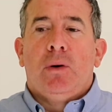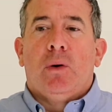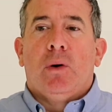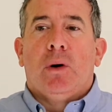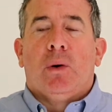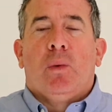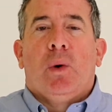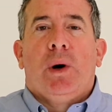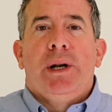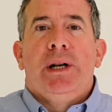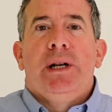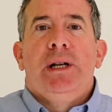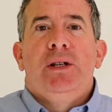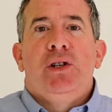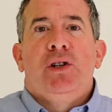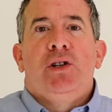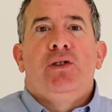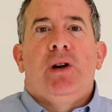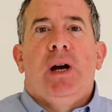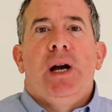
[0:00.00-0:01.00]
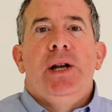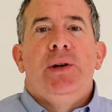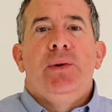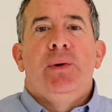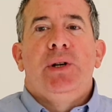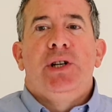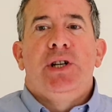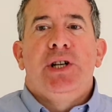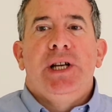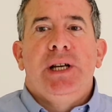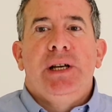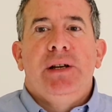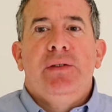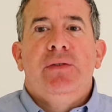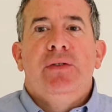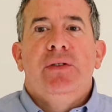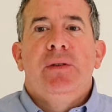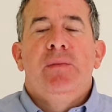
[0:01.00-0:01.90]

or what it is you're trying to achieve.